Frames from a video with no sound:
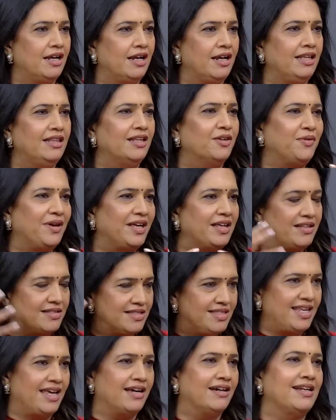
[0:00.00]
in the way,
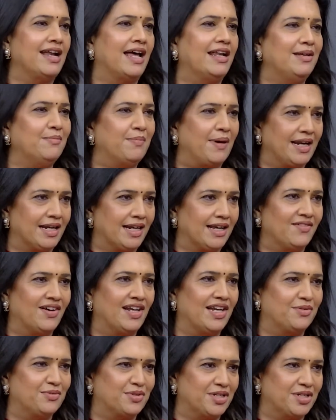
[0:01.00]
say, a Nani Palkewala